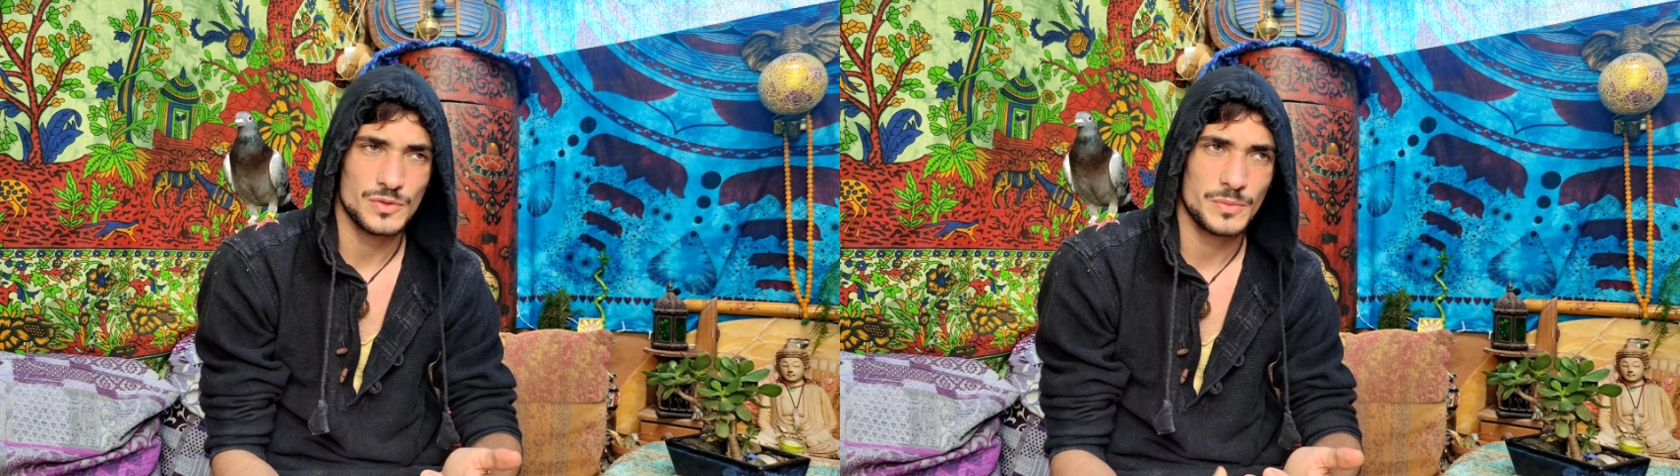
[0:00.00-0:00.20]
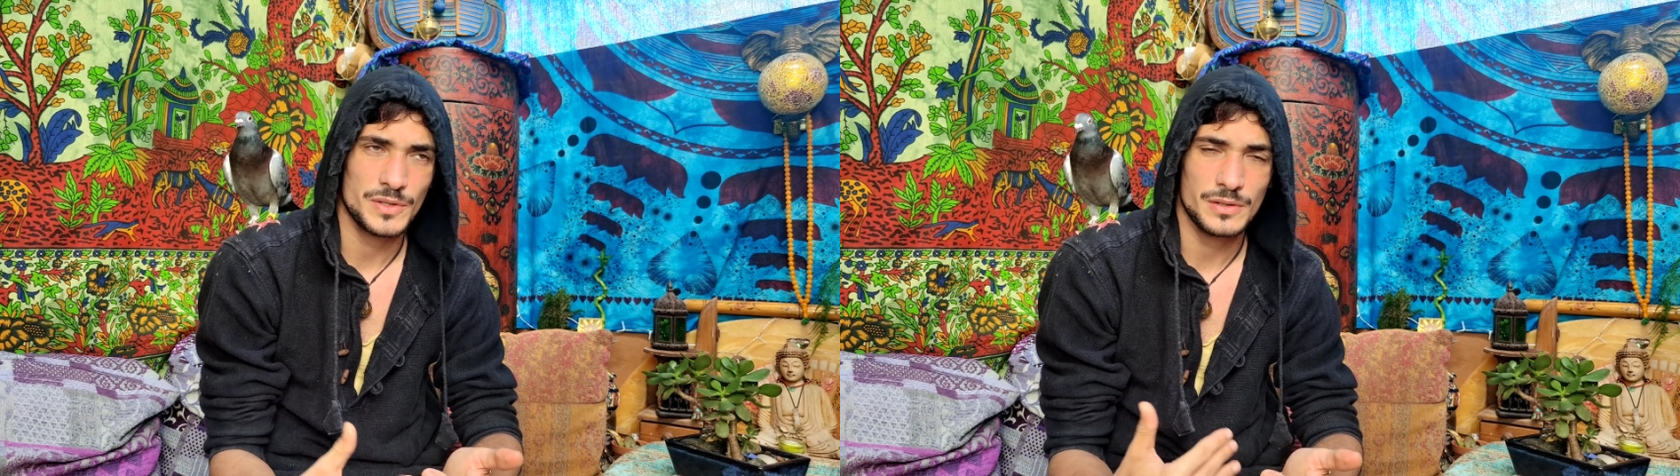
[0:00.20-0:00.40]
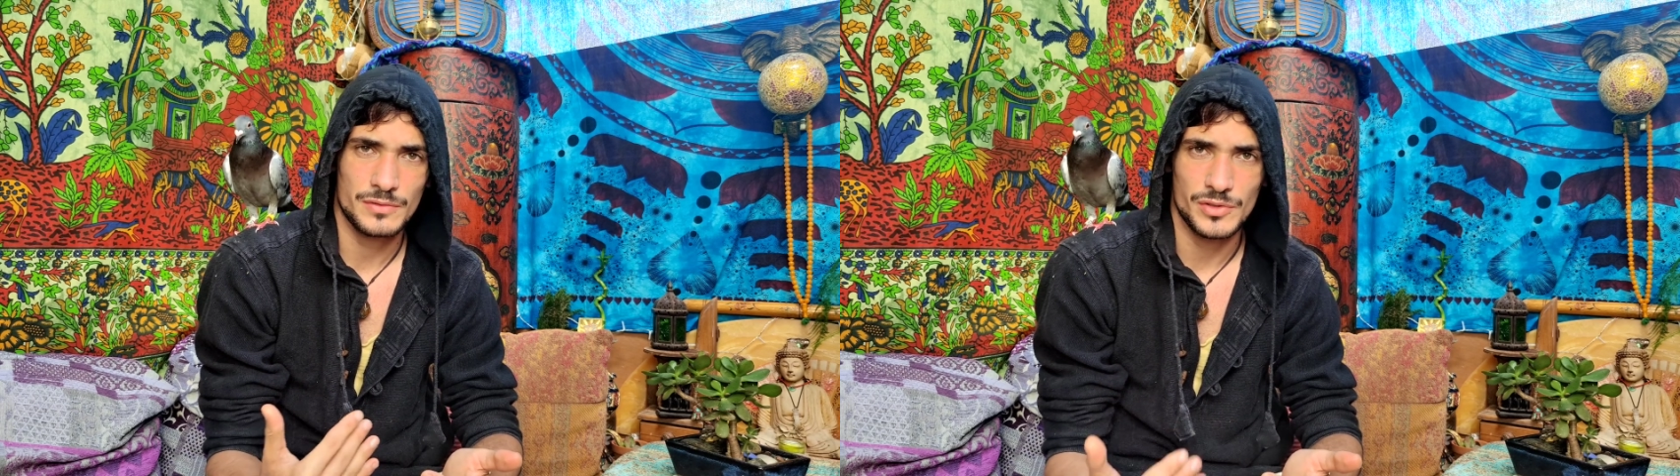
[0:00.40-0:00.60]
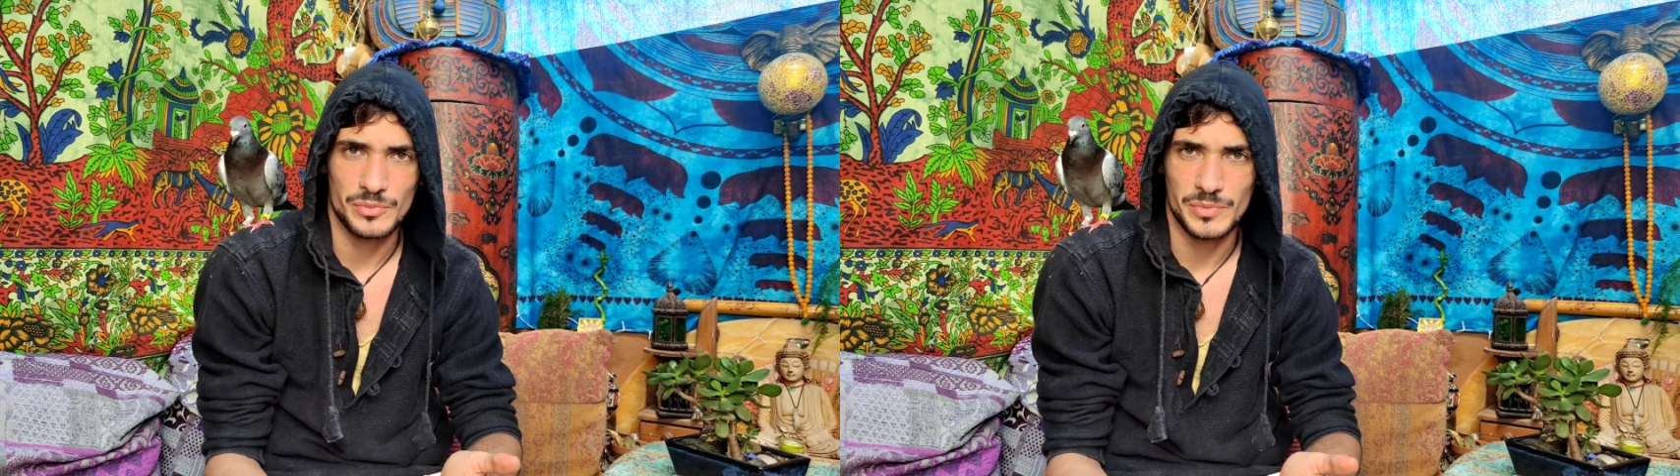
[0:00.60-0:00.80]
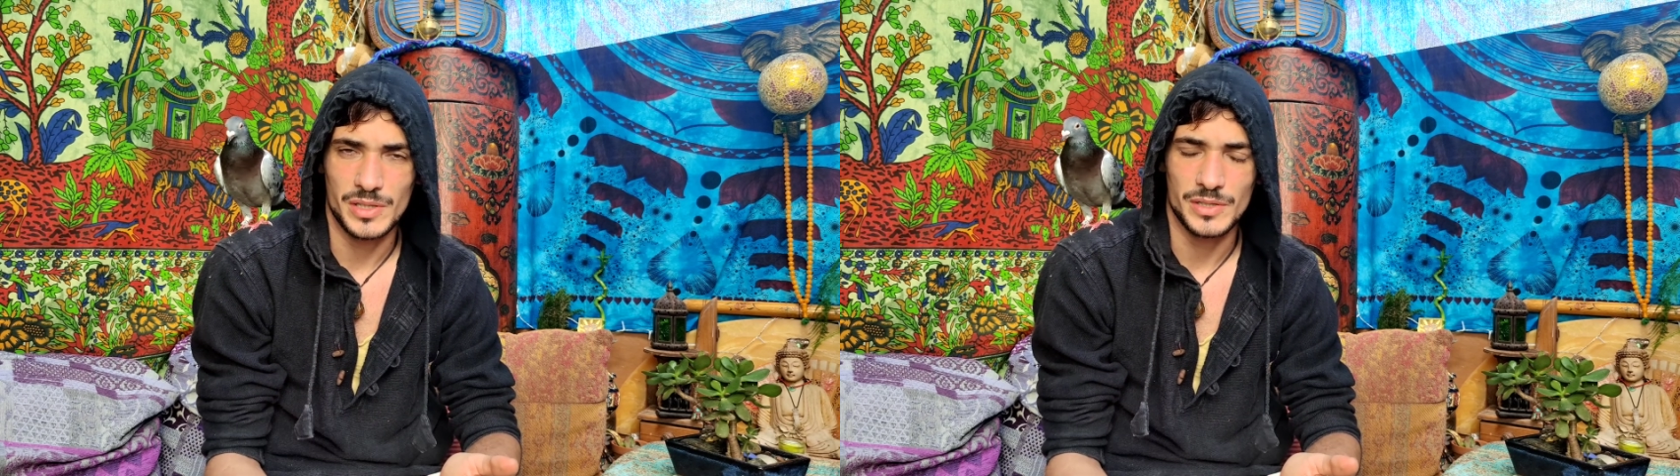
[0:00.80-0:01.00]
no matter if you're a
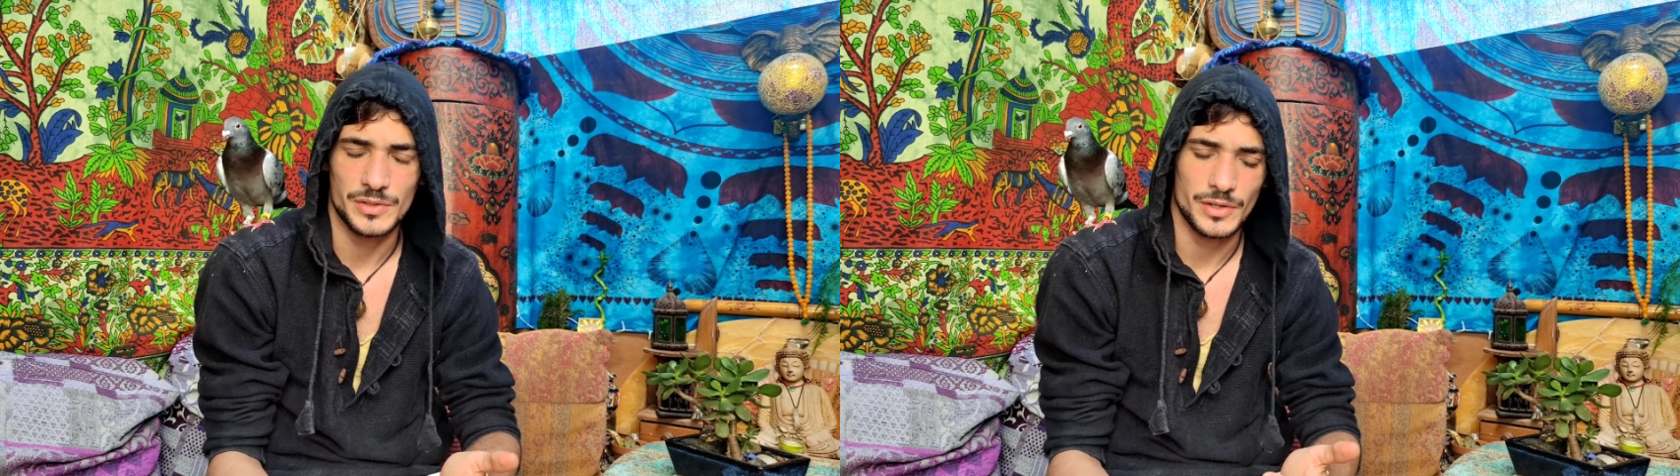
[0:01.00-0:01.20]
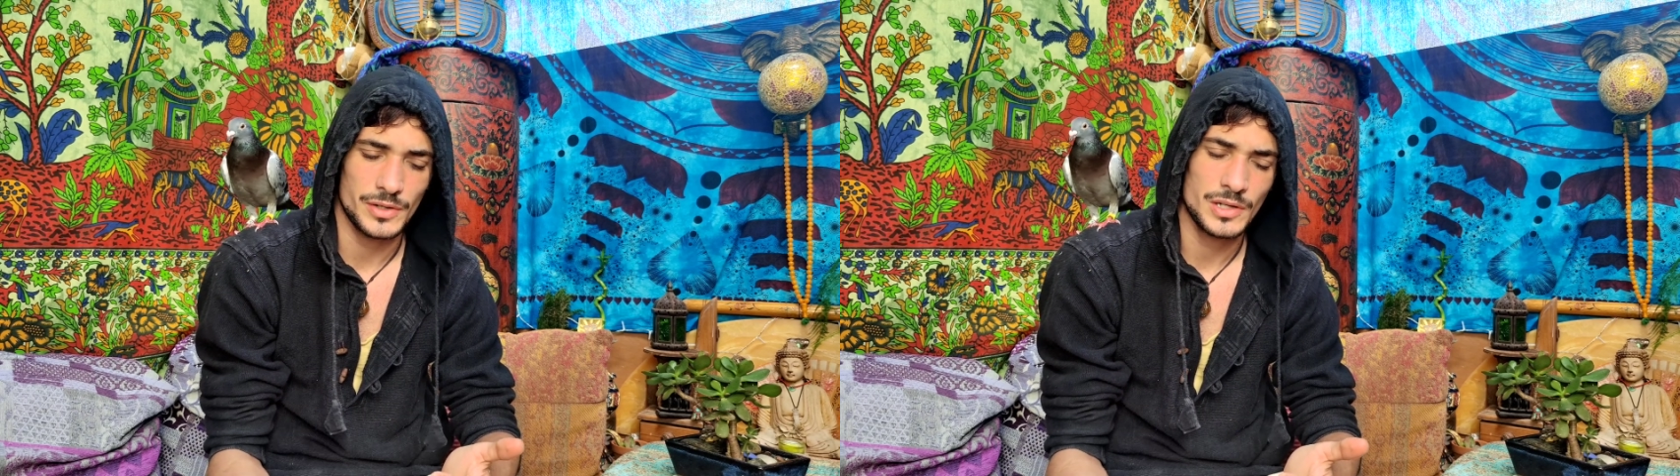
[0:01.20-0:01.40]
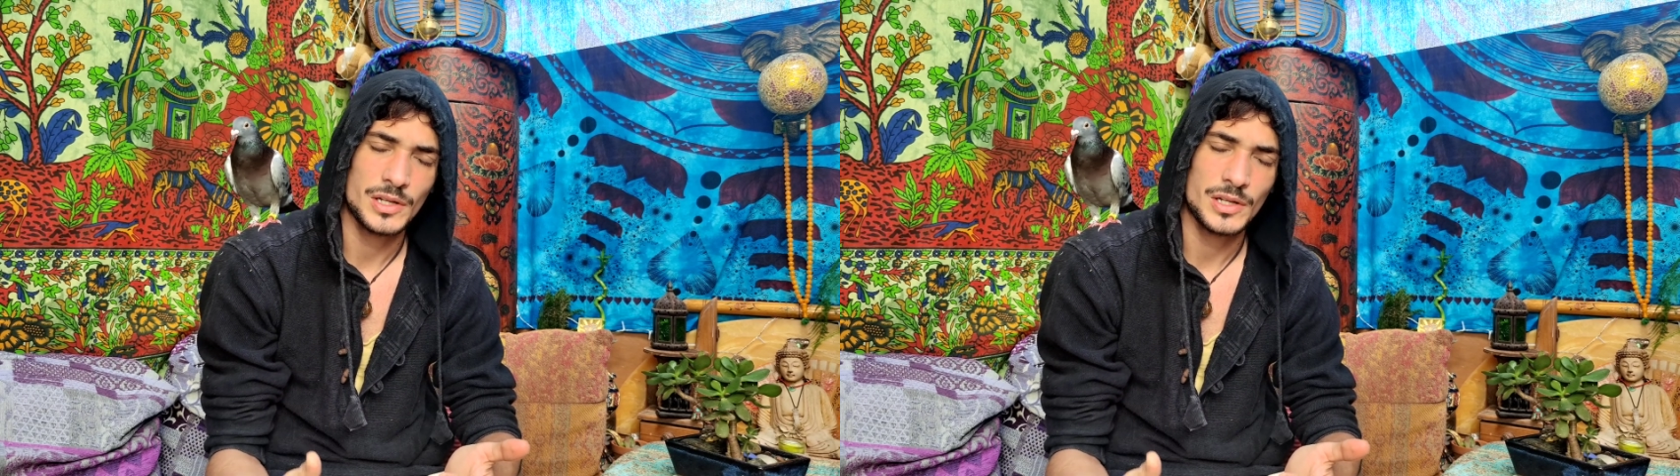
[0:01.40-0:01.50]
millionaire,